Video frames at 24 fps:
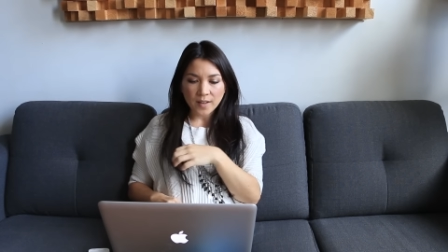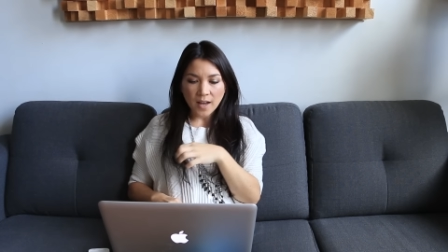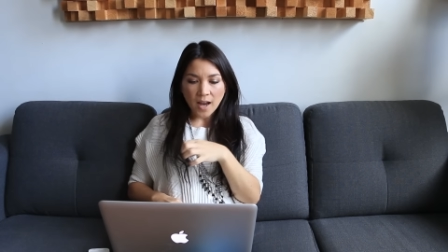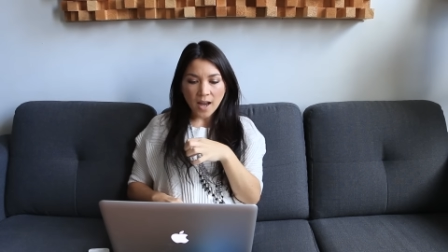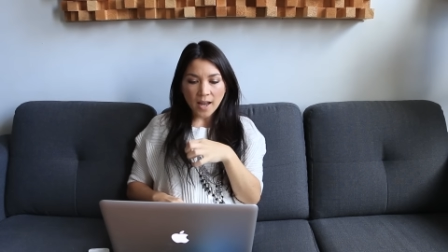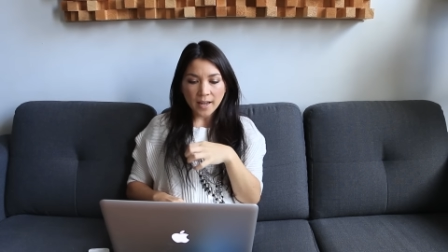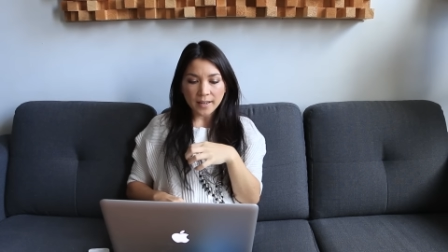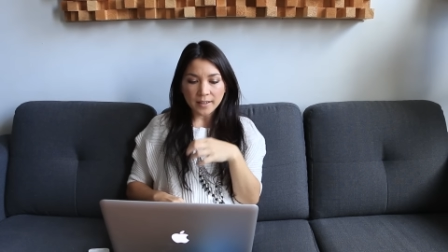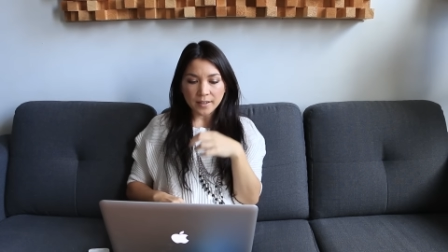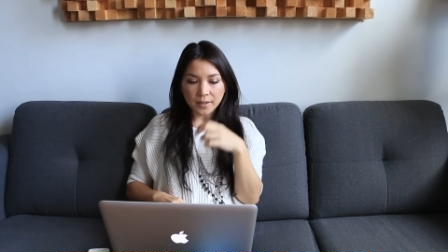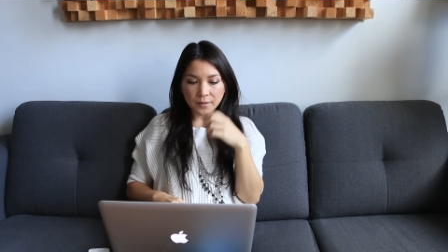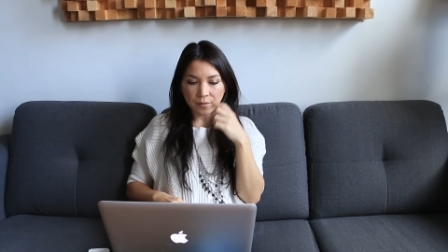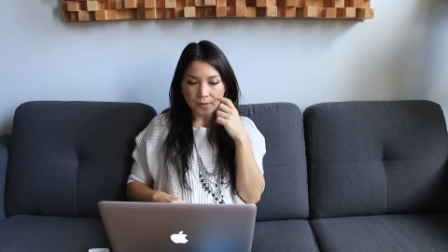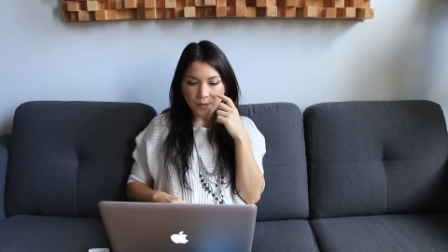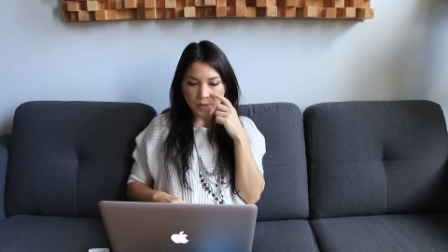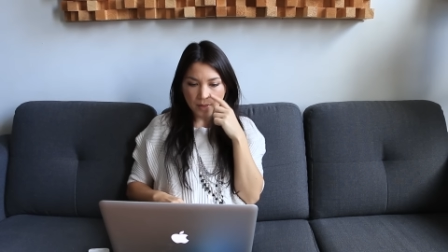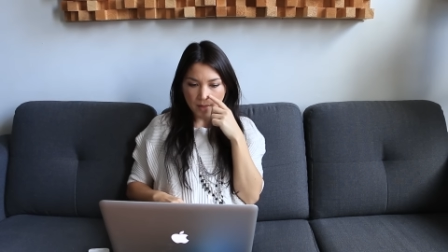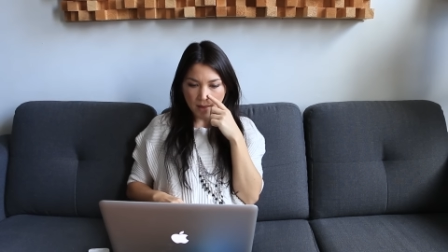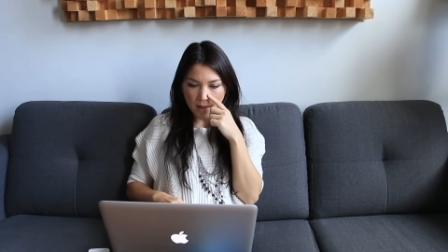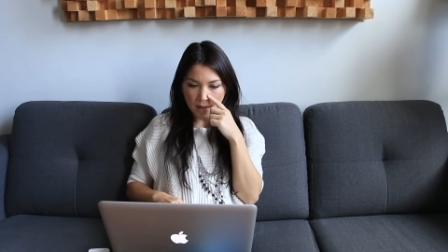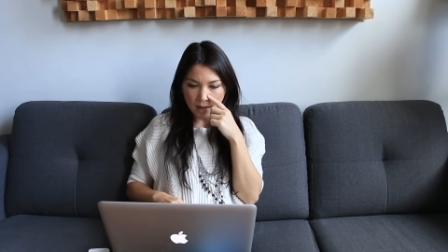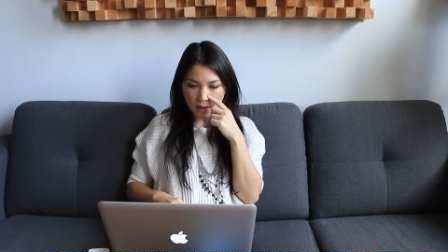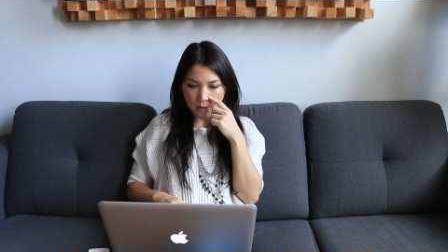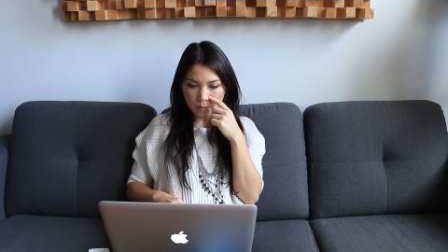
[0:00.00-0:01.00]
kind of
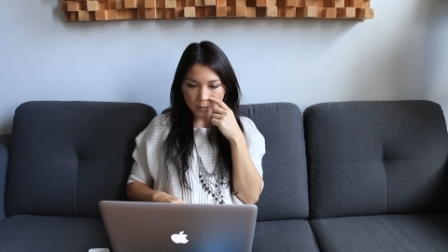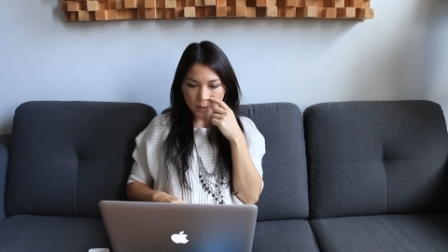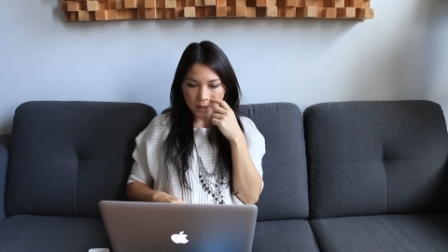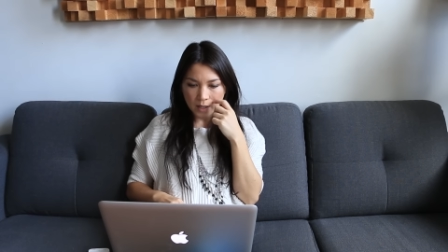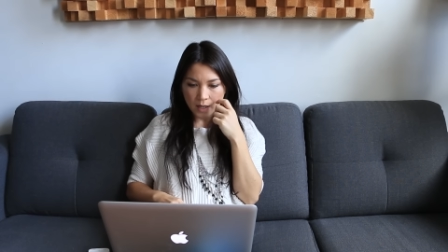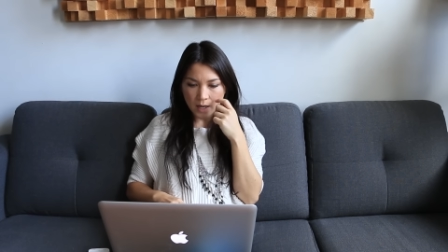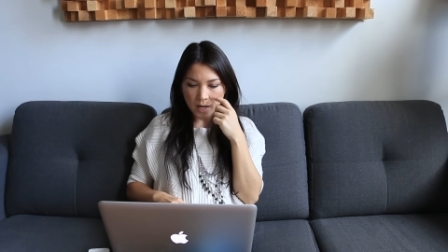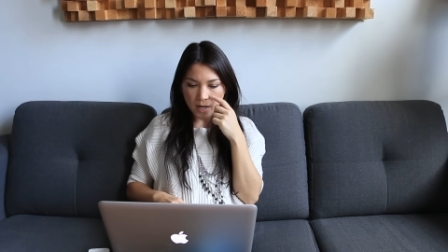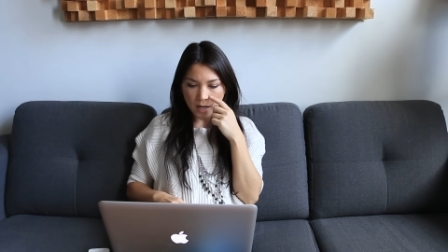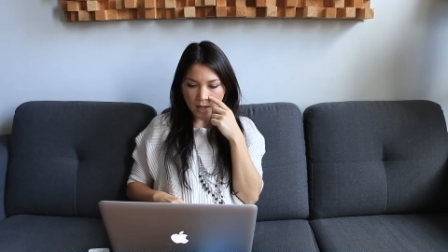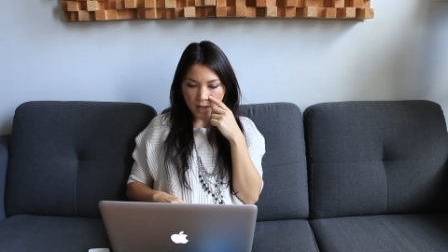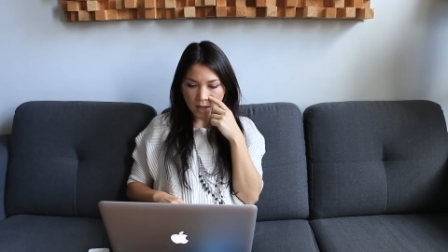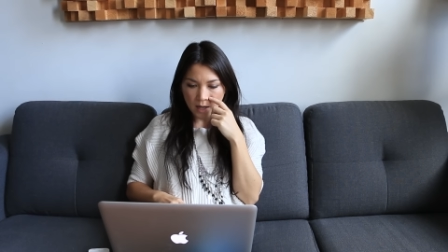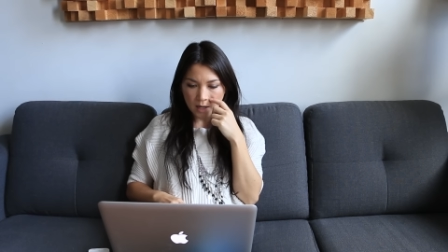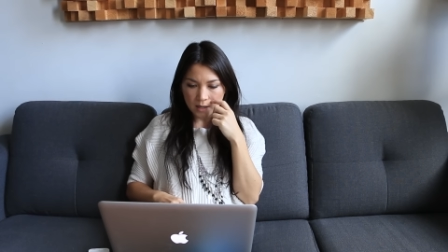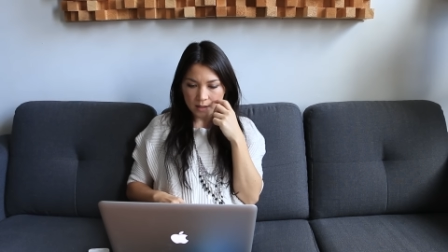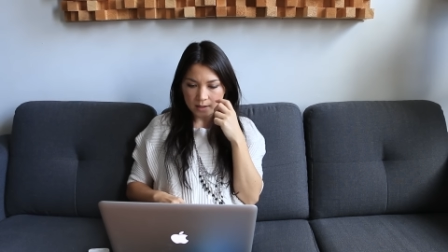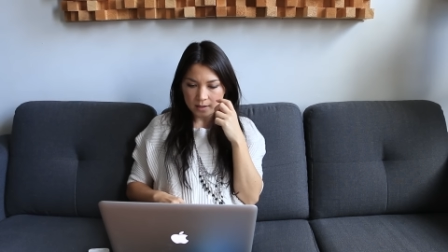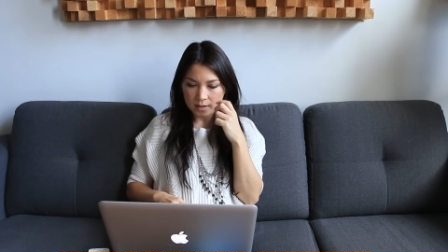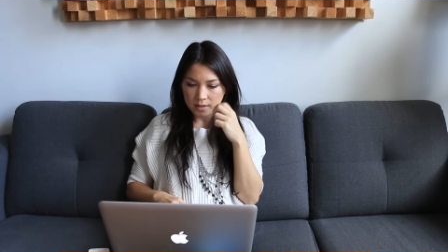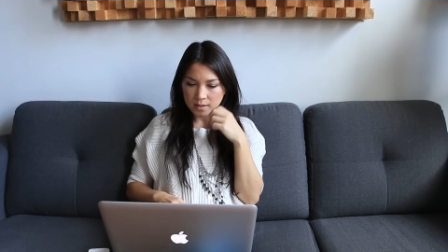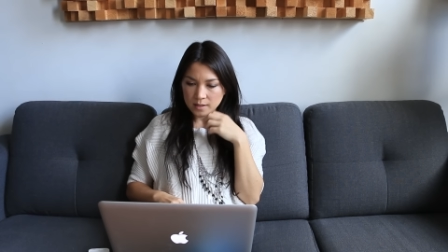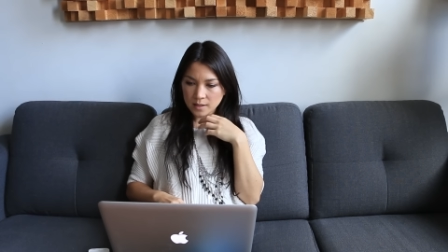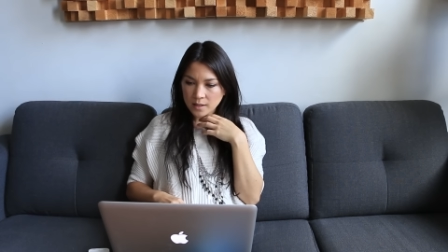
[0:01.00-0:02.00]
thing
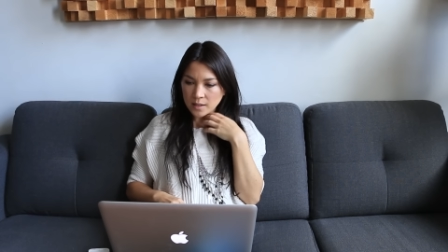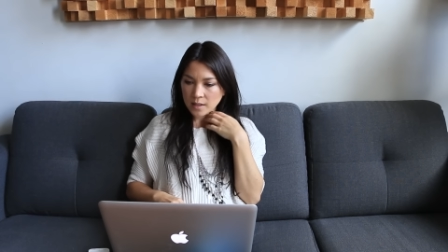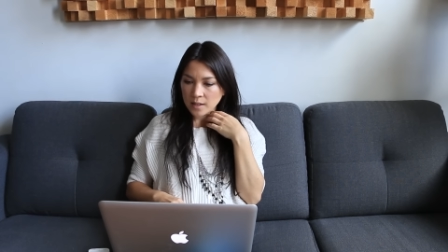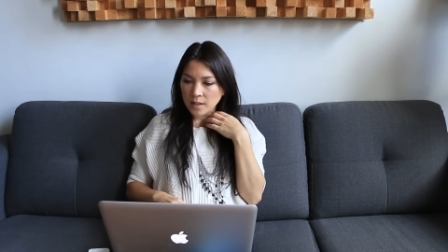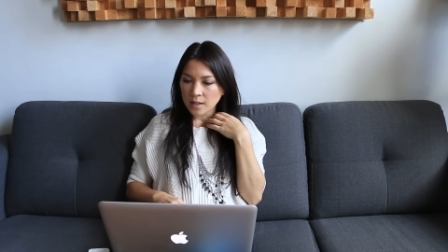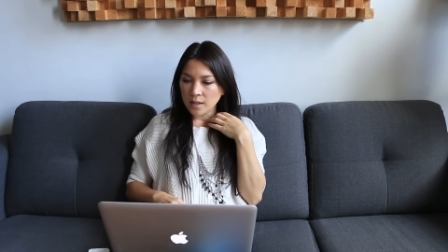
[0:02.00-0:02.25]
because